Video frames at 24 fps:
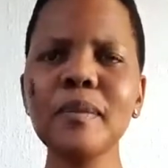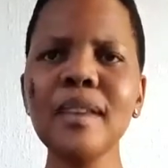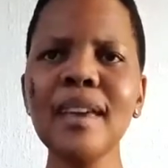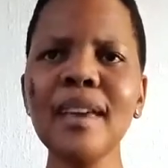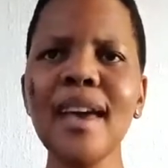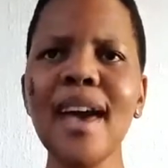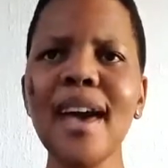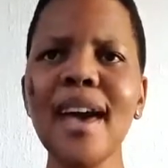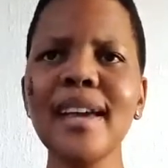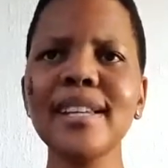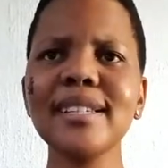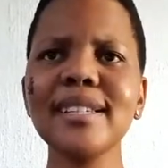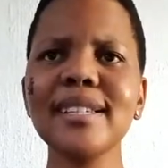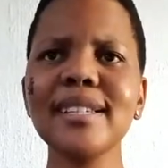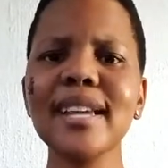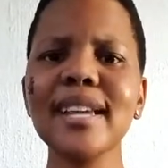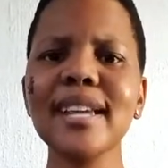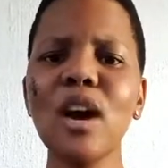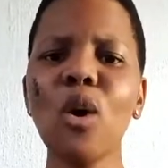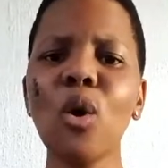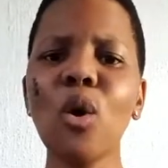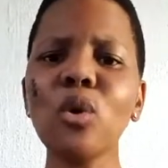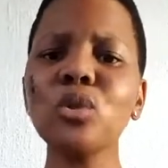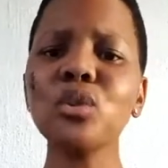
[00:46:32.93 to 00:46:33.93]
And
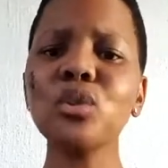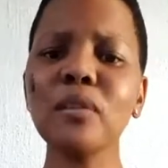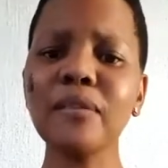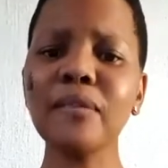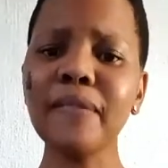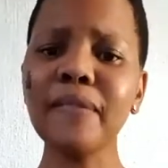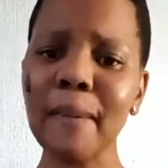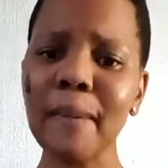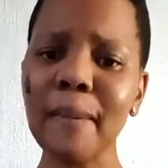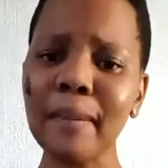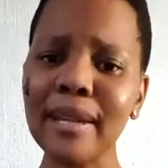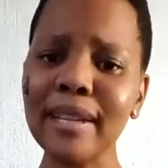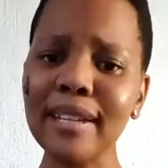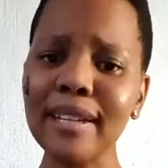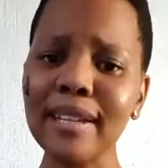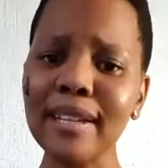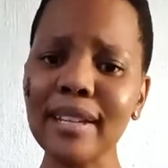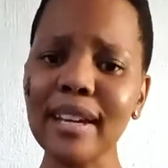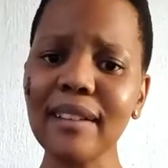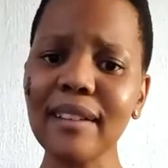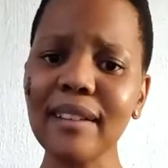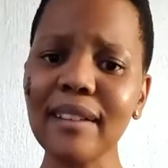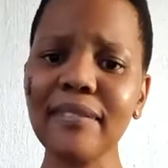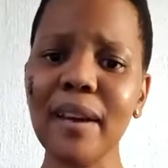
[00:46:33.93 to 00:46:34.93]
also
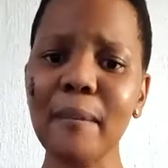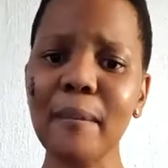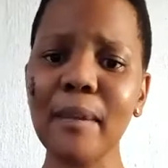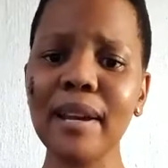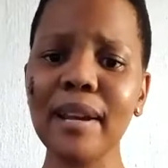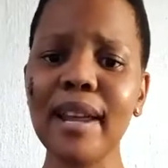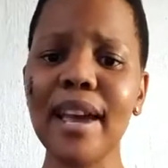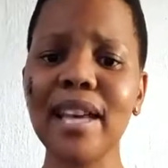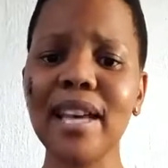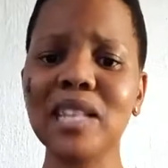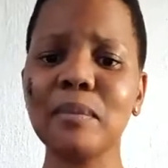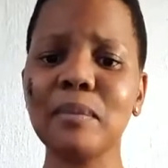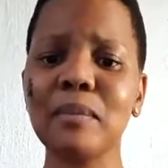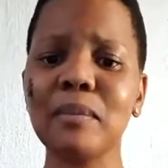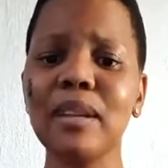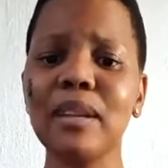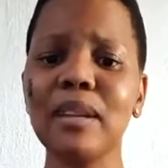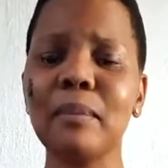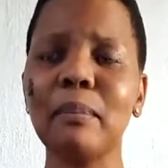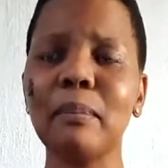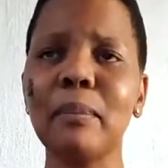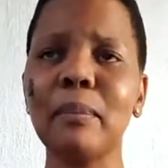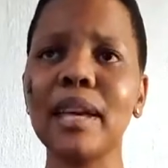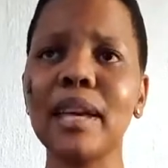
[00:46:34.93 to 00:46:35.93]
family has been
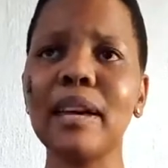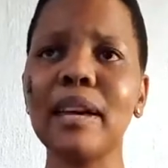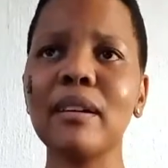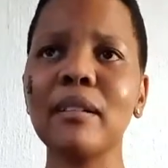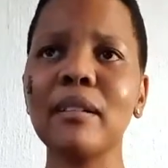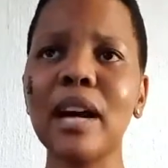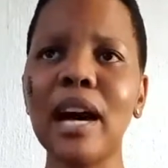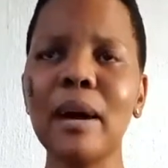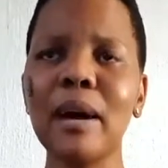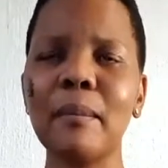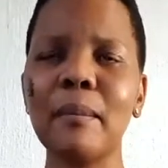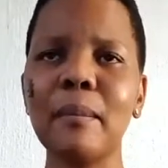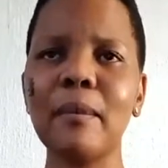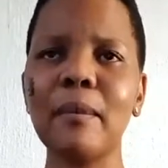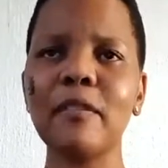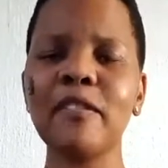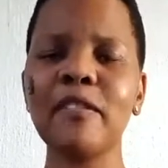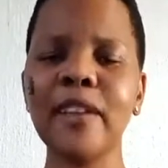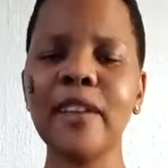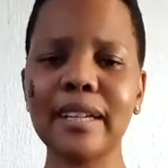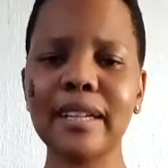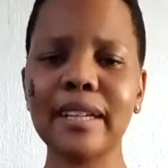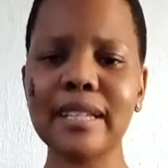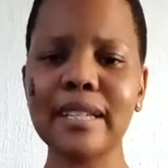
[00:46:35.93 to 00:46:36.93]
a big
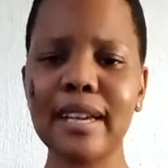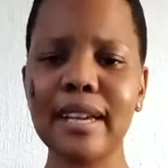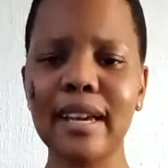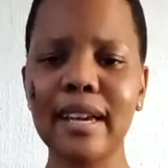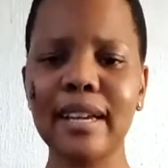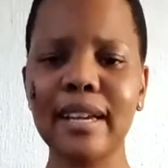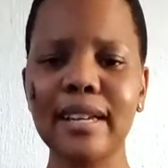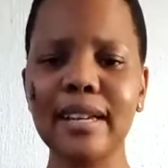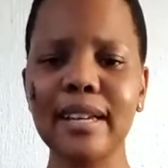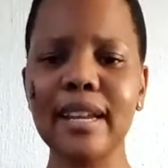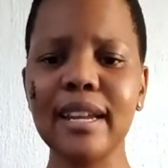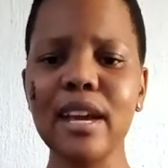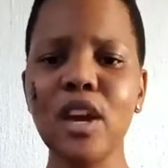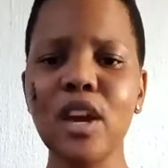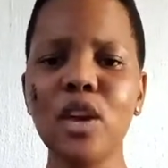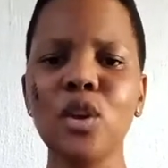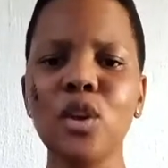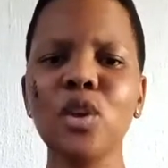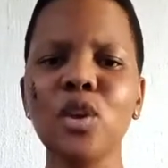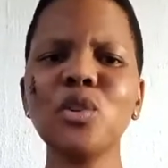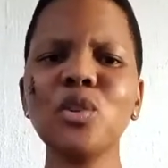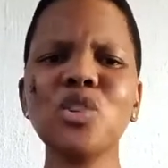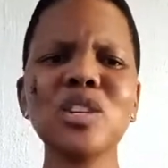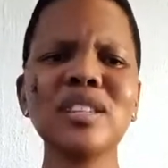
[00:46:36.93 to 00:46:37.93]
factor in,
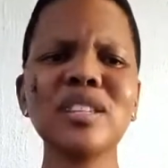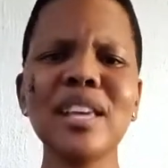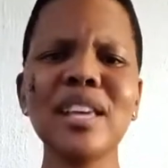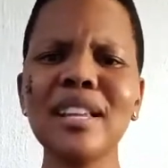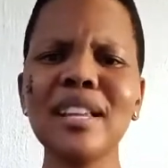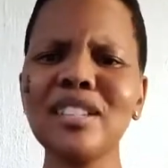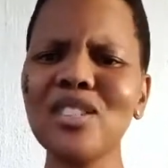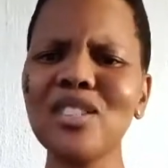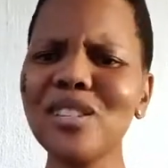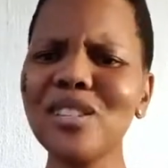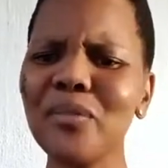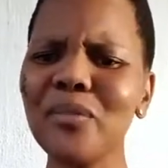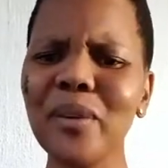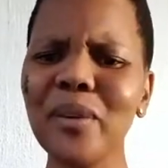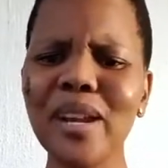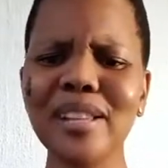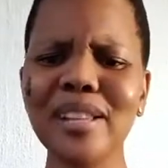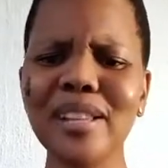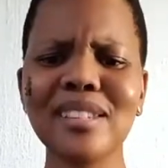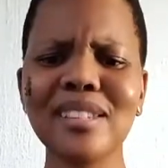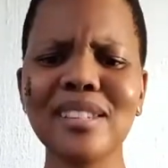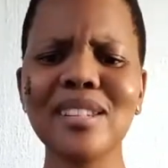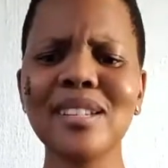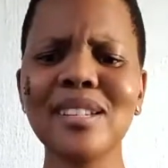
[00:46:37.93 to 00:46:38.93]
just
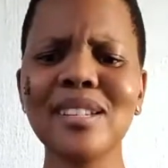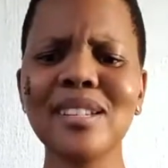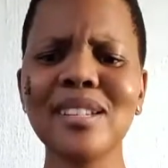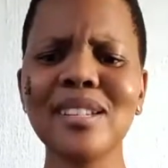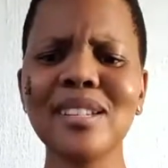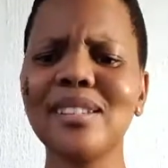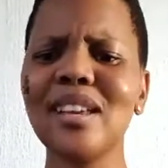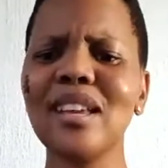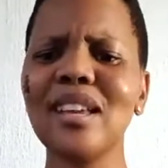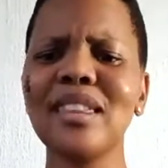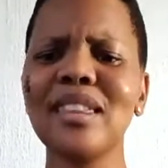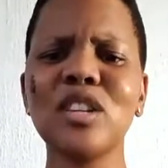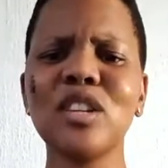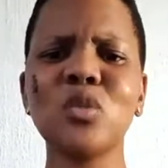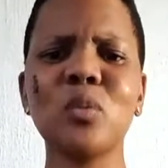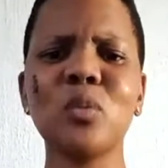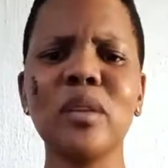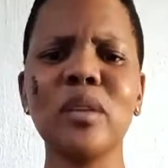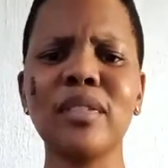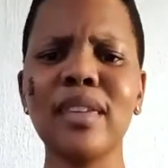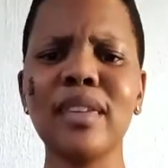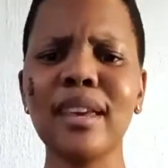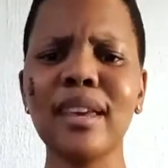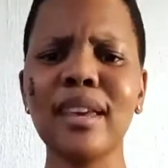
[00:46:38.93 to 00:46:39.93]
friends just saying that
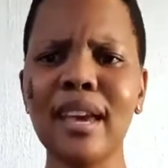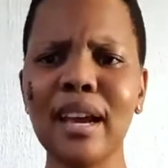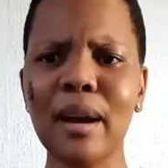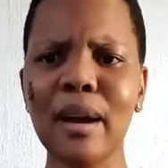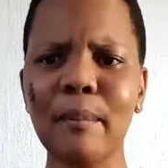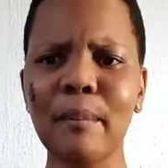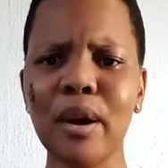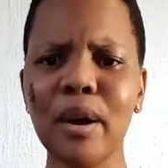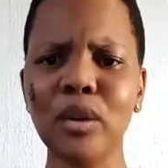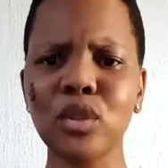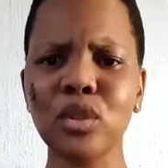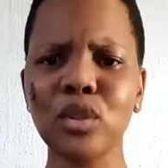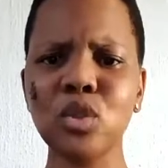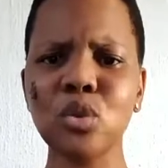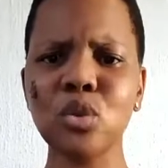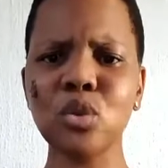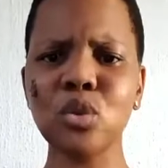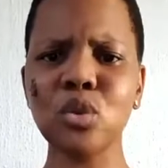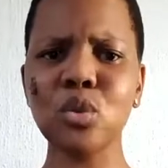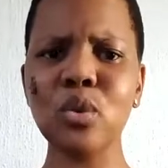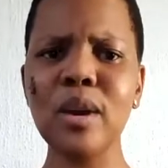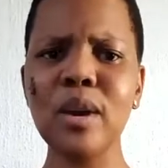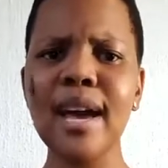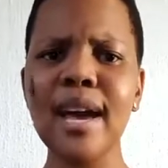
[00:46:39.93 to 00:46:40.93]
we're thinking about you.
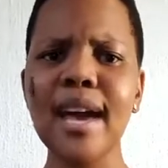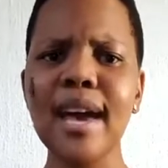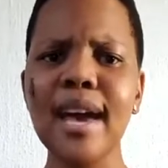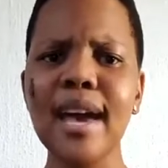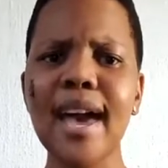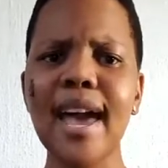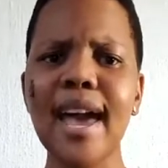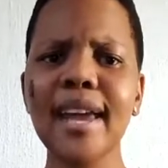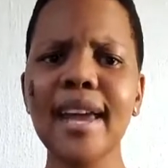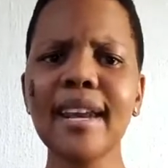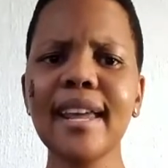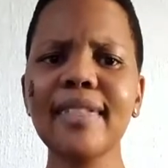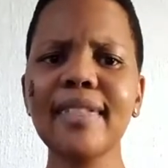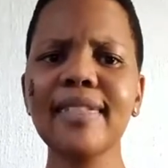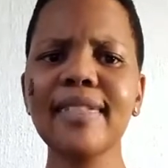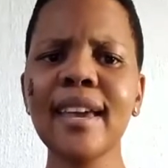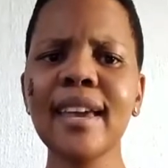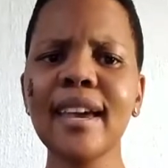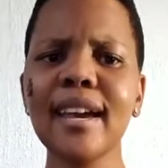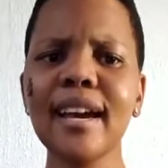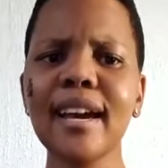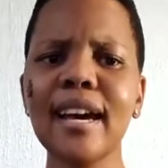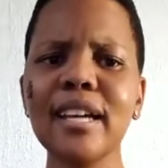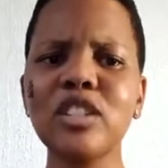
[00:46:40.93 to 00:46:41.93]
And I
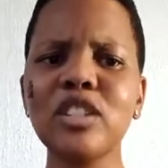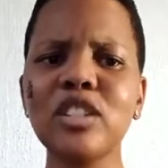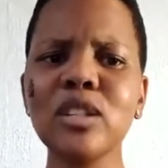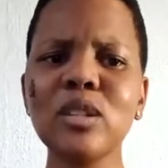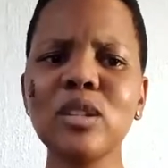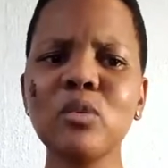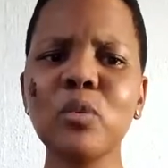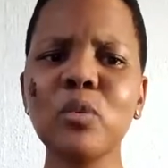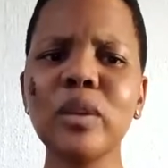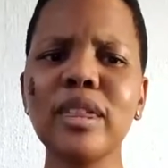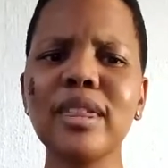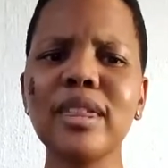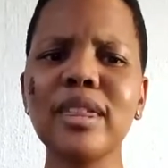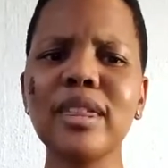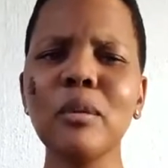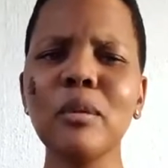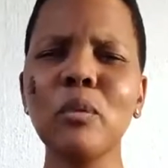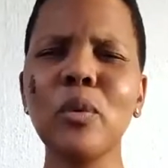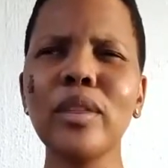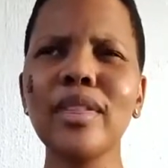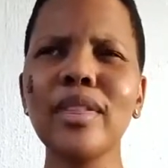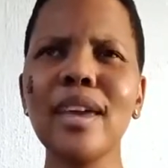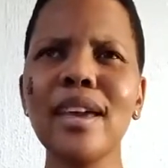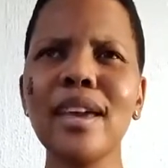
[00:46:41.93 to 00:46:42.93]
think just
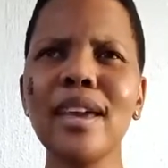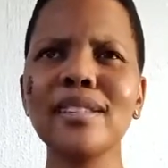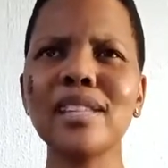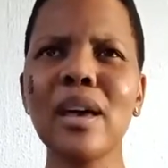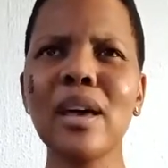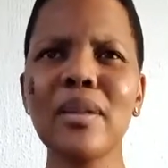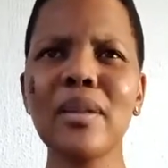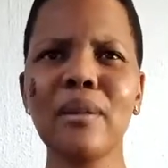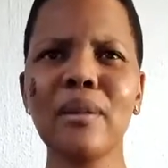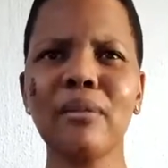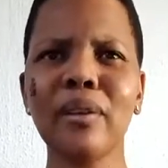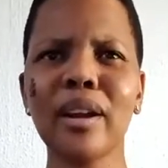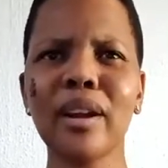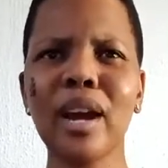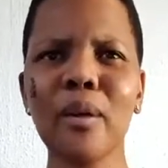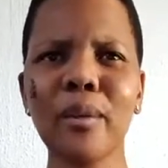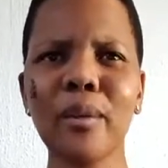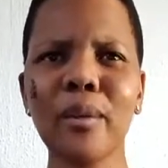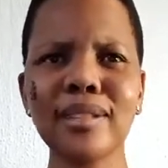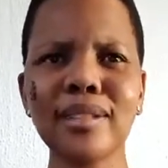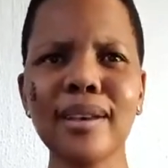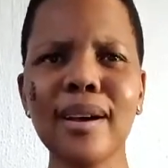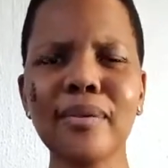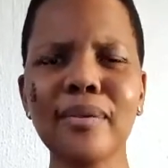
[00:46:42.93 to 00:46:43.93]
within South Africa, what
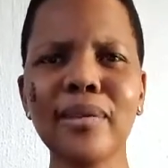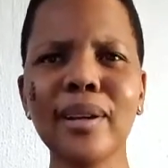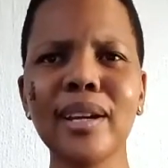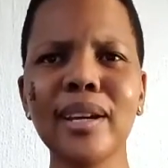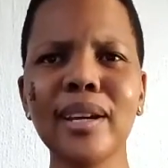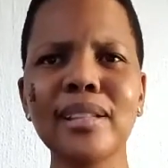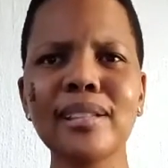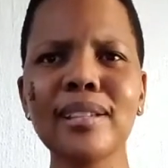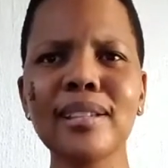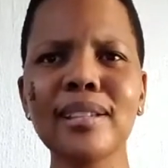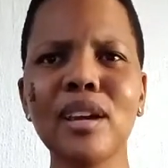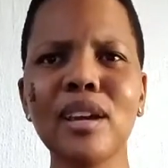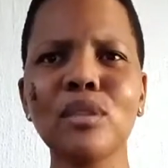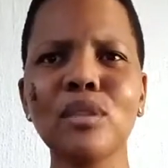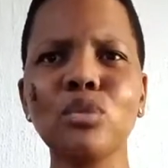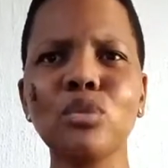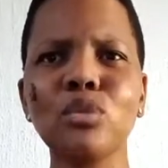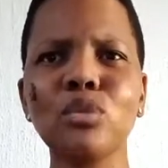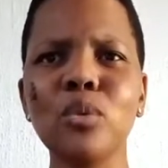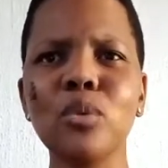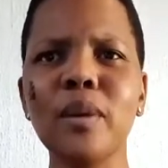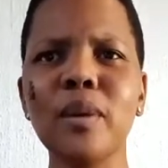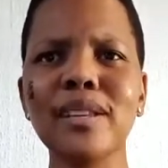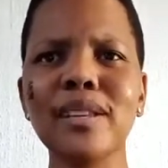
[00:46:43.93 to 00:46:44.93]
South Africans can
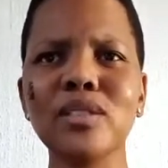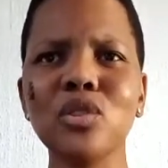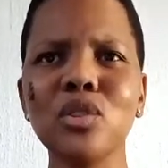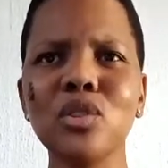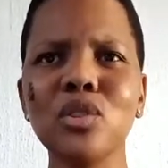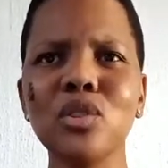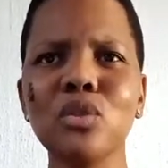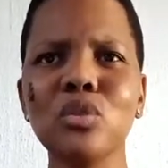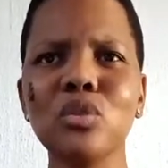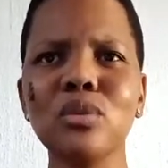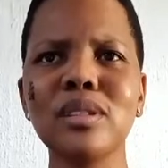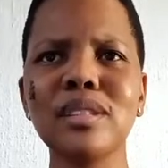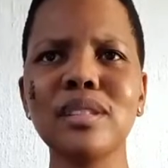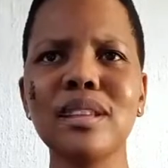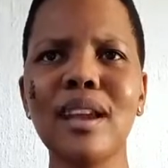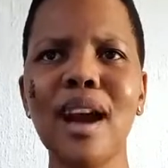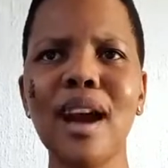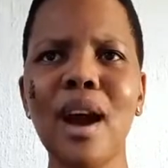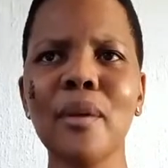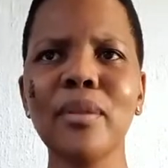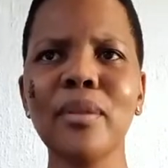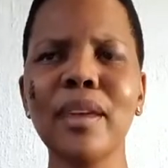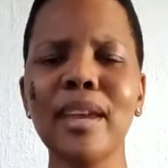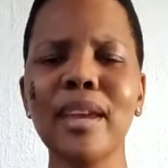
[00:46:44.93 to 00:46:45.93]
do is just to see
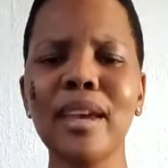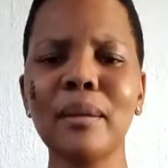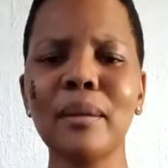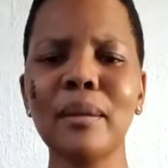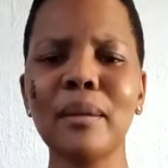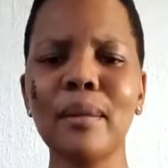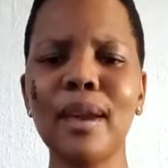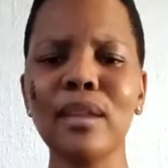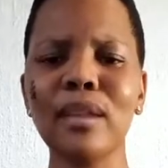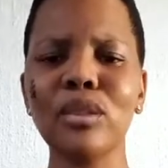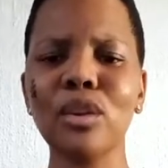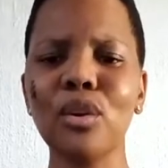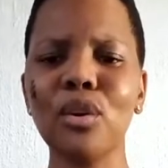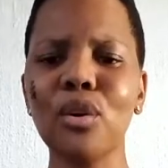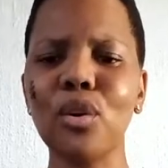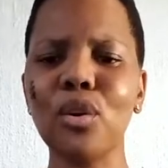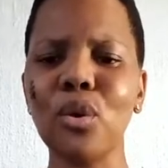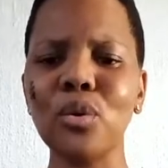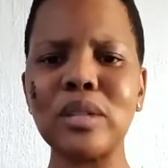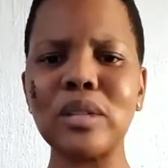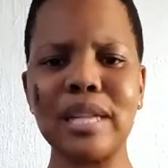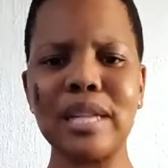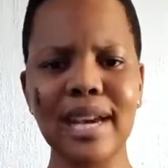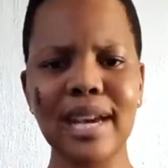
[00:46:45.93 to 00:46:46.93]
how they can make the
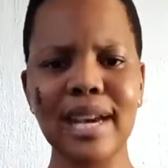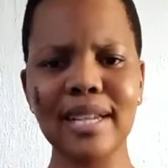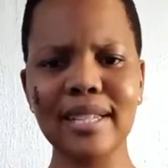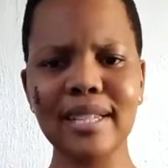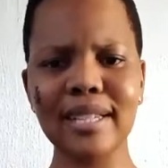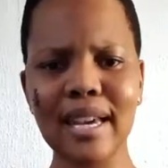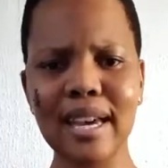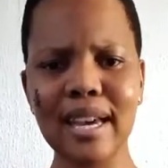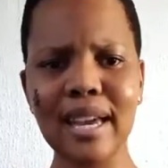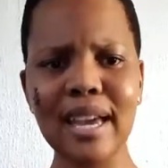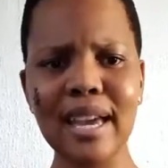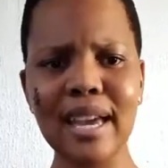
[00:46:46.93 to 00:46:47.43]
load lighter